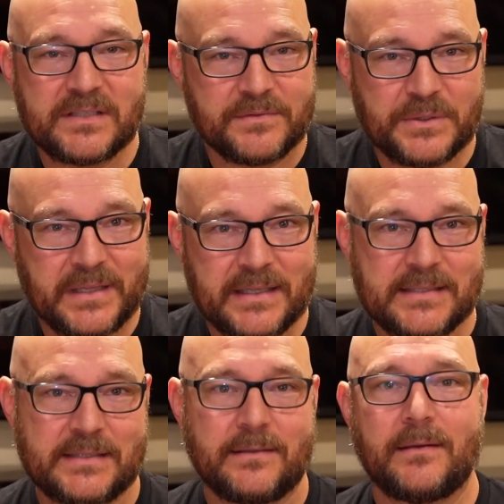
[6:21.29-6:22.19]
of doing
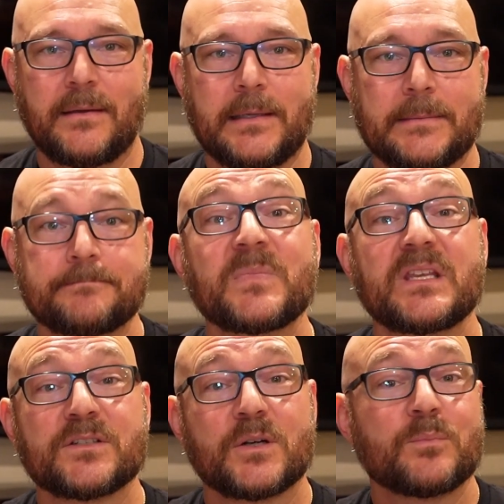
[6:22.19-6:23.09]
this.
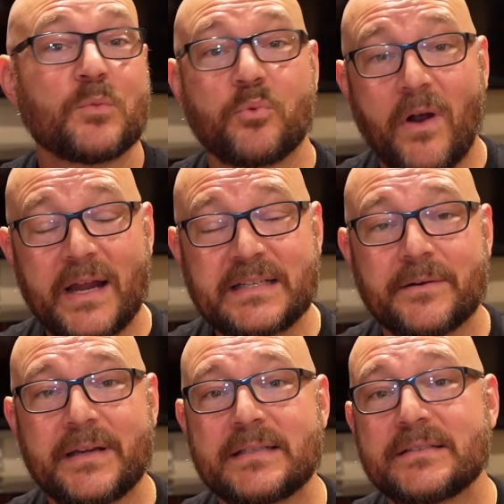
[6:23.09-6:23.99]
These are
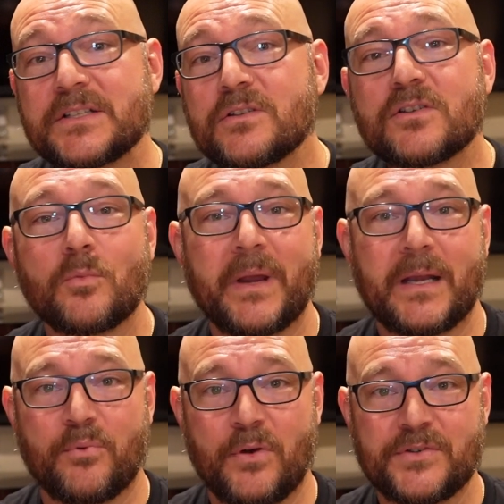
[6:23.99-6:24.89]
proprietary digital domain
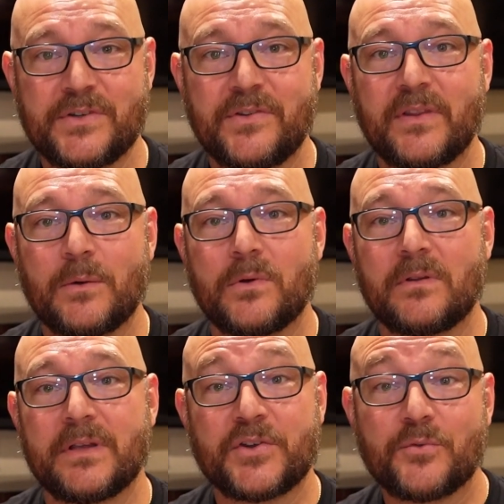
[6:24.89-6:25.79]
approaches that
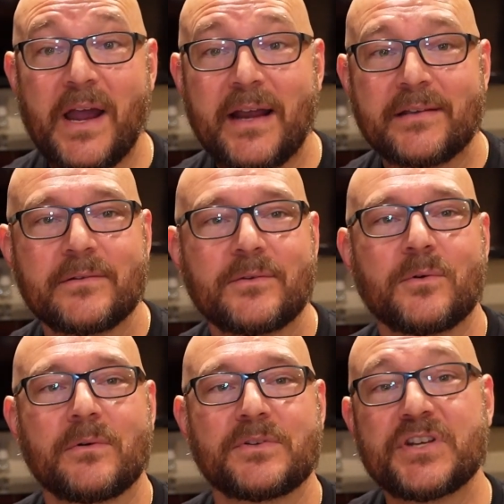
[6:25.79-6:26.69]
will extract
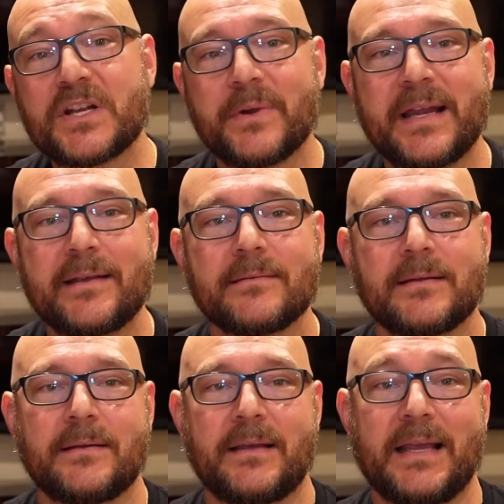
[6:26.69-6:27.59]
or generate
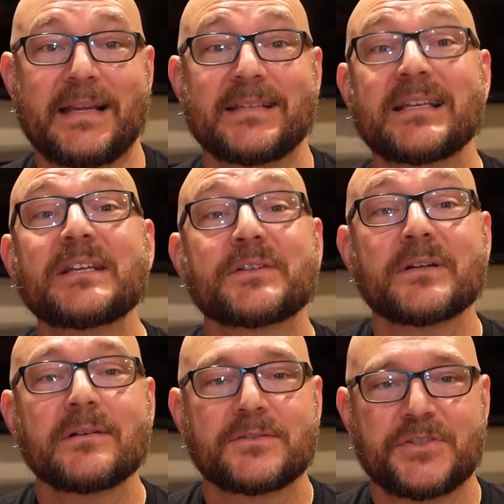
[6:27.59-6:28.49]
a
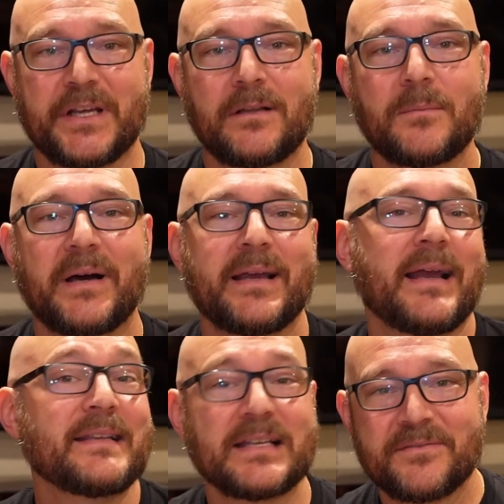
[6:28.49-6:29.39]
center channel by
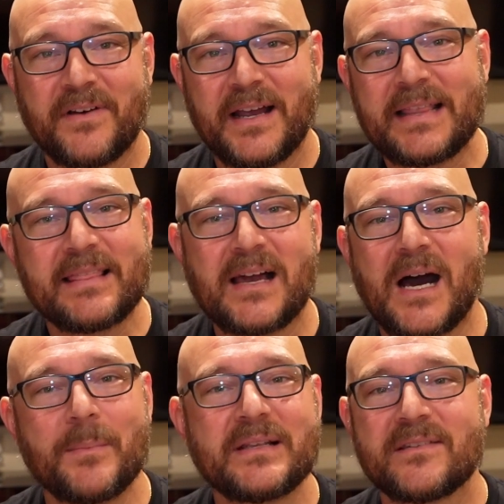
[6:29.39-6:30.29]
identifying the
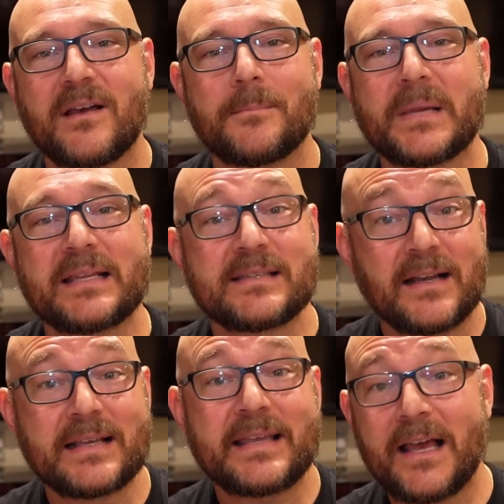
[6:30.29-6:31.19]
common
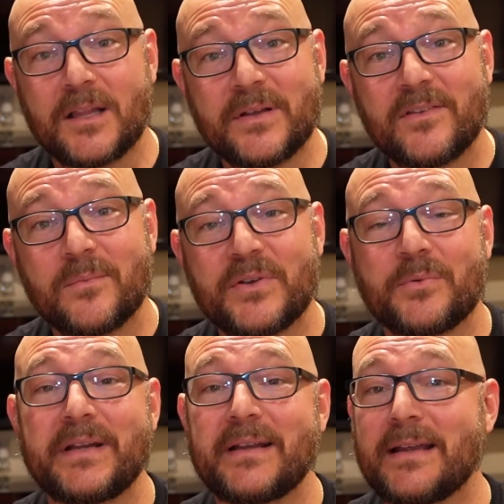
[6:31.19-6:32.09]
sonic elements
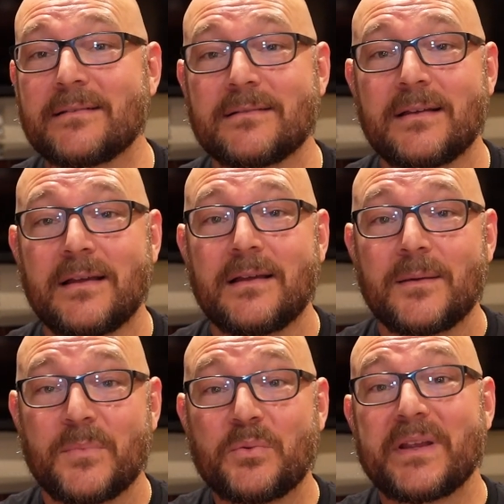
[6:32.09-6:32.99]
between
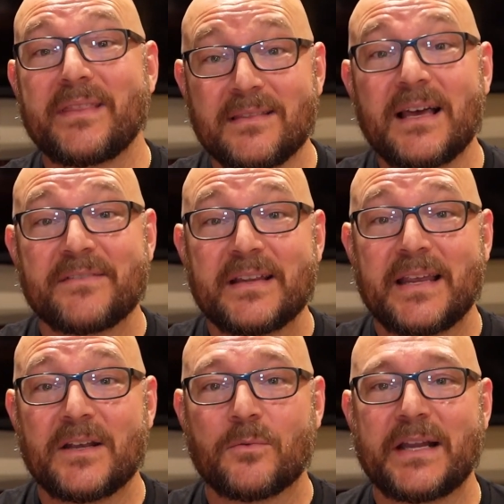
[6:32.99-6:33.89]
the left
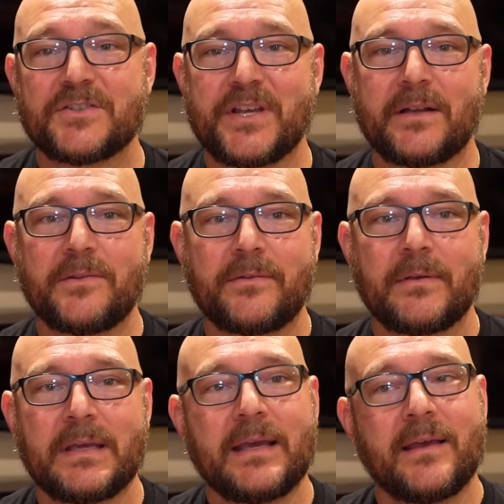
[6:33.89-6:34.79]
and right channels.
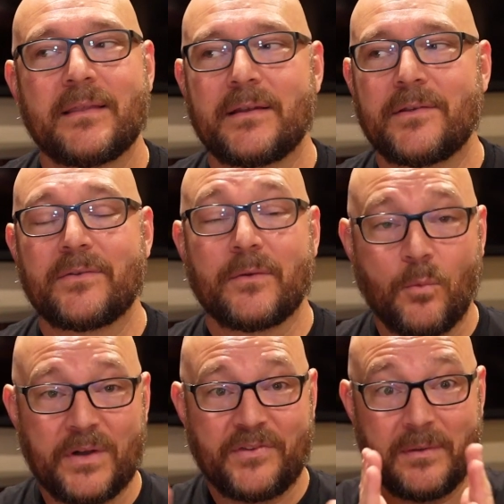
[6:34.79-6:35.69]
That is,
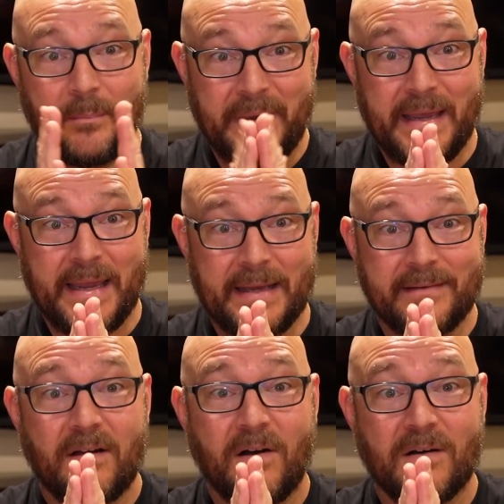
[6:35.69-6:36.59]
what's panned
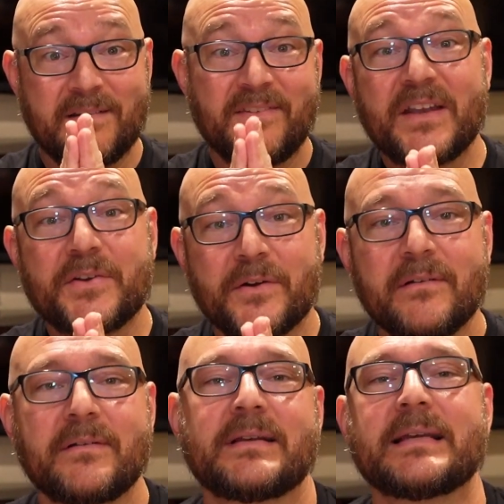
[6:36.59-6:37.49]
hard center
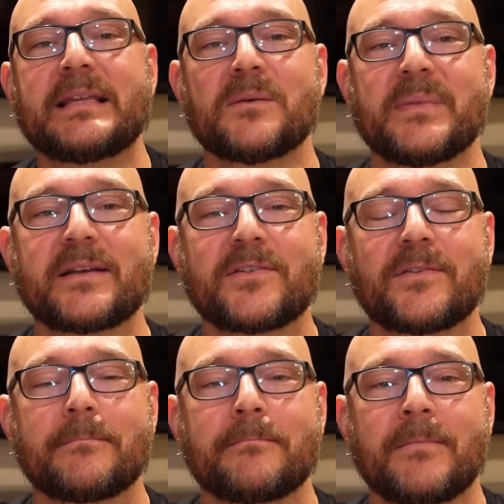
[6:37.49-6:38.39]
in the
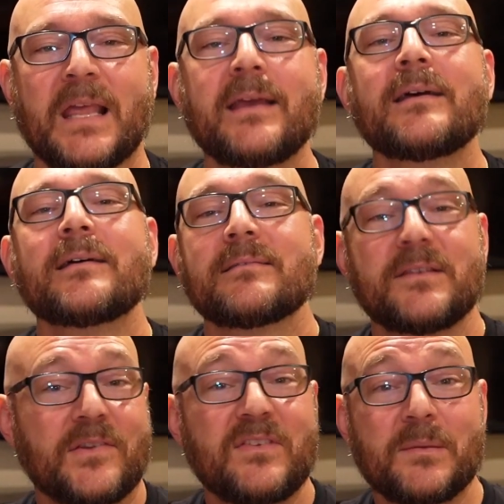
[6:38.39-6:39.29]
mix.
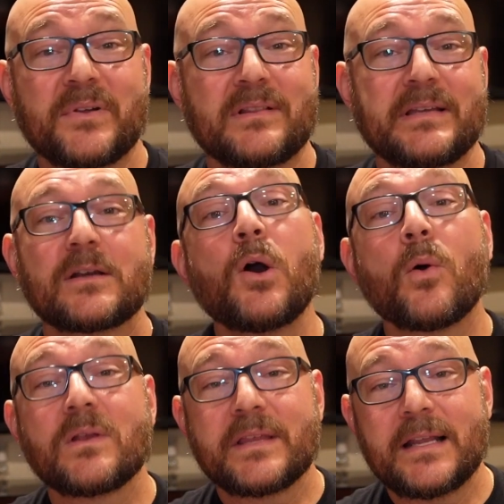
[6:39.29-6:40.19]
This is typically
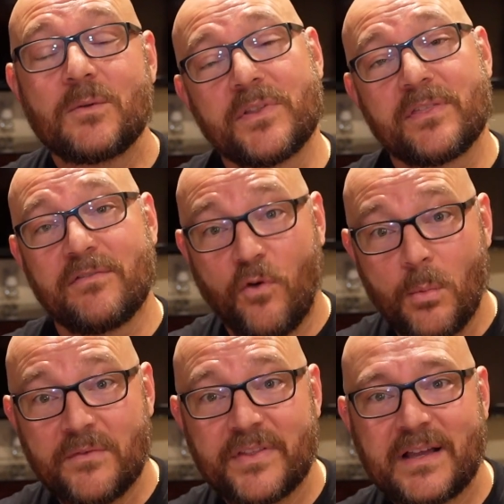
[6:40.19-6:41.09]
correlated with the
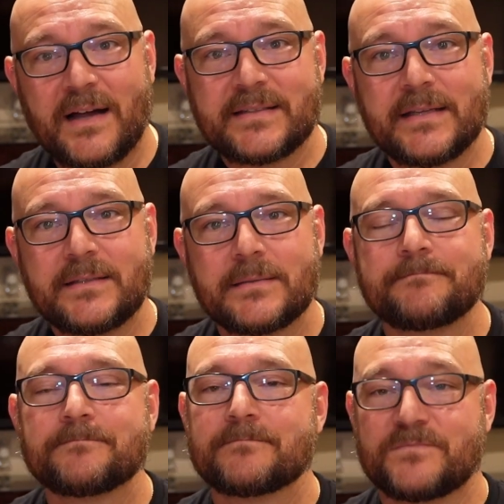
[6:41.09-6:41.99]
form of the content.
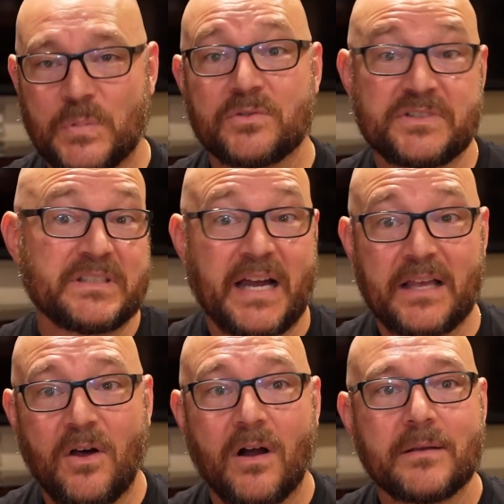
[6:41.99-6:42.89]
Vocals and
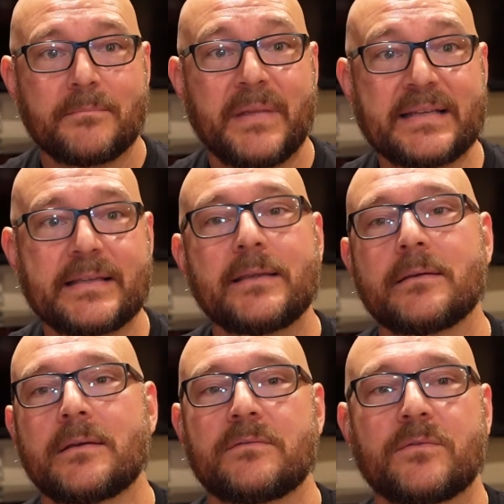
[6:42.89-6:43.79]
dialogue, mainly,
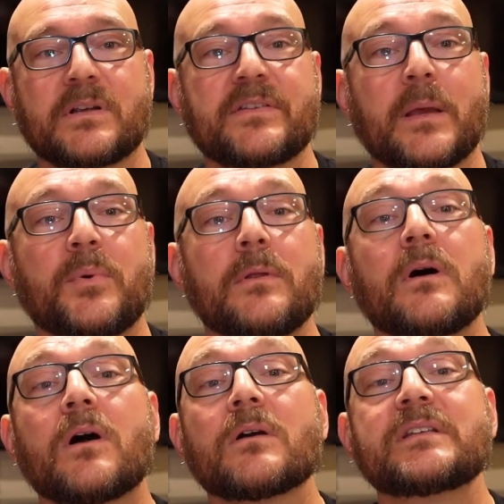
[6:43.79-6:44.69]
for example,
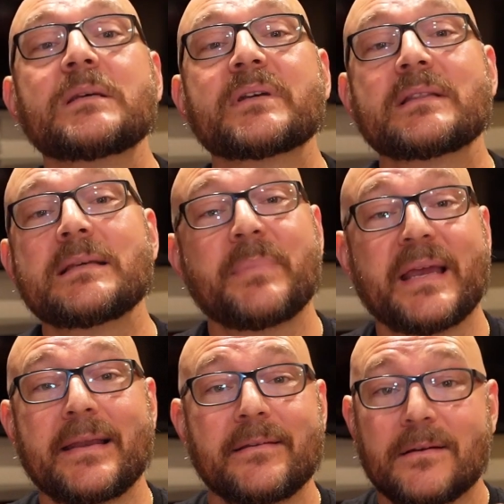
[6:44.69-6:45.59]
are typically
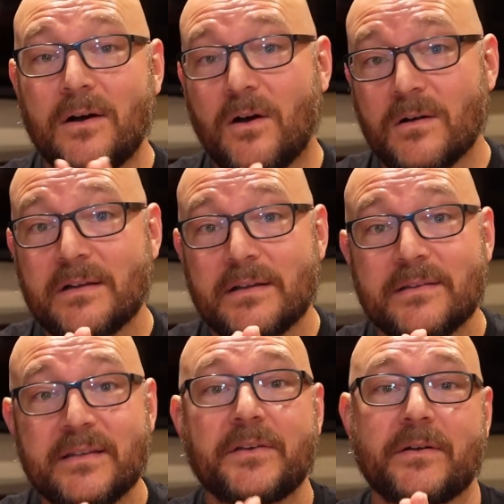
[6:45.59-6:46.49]
panned hard
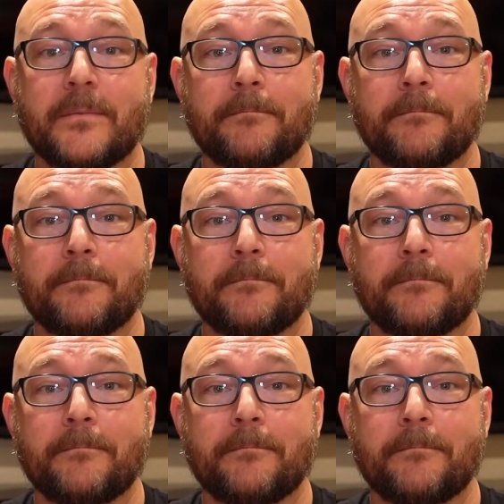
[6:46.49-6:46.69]
center